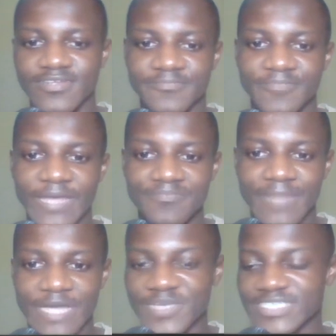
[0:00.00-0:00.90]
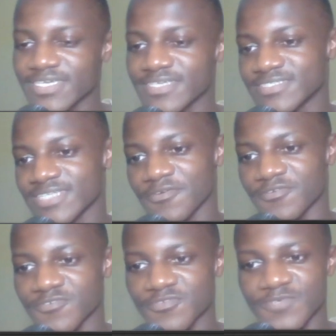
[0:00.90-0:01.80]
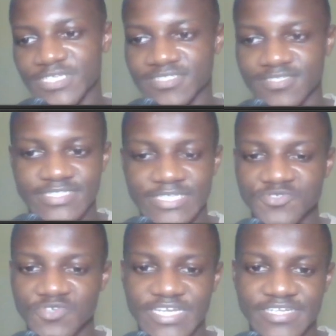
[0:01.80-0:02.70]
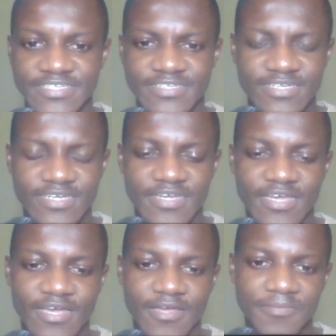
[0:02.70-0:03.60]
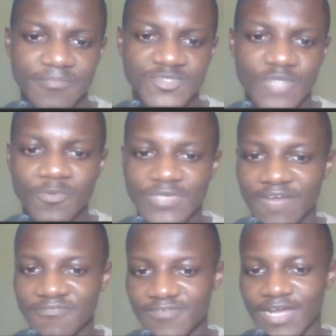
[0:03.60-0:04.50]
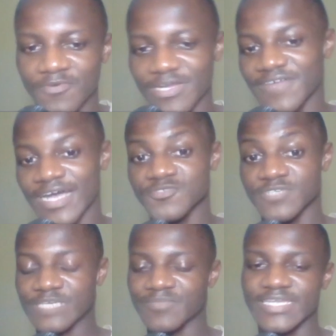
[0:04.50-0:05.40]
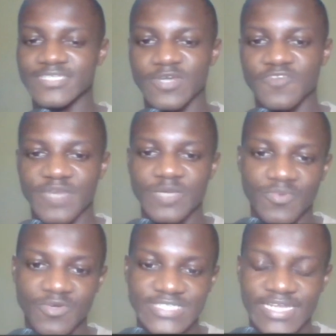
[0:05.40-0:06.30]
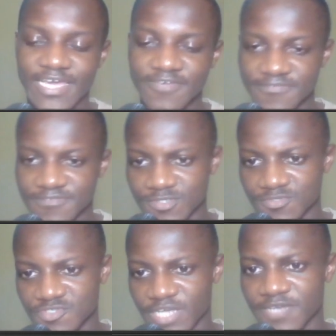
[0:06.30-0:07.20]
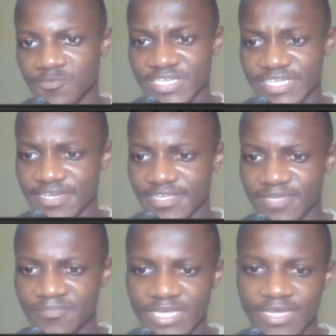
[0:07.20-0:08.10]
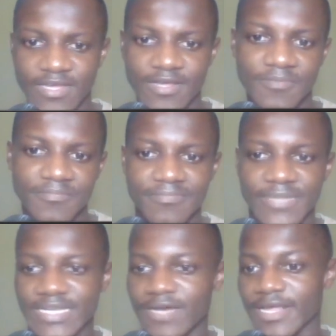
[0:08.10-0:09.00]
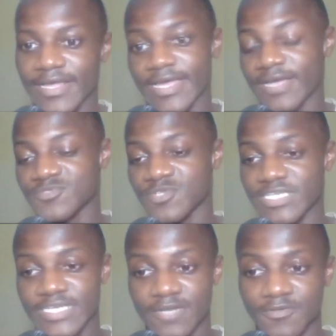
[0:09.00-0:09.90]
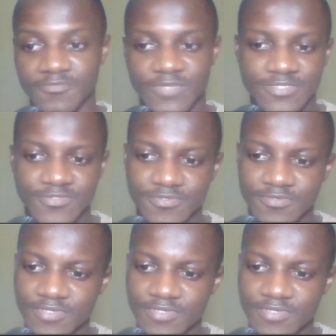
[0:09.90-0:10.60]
my best case scenario is a drawn ending. So I would have had to keep at least one of my pawns alive to try and win the endgame. But now I absolutely cannot win. So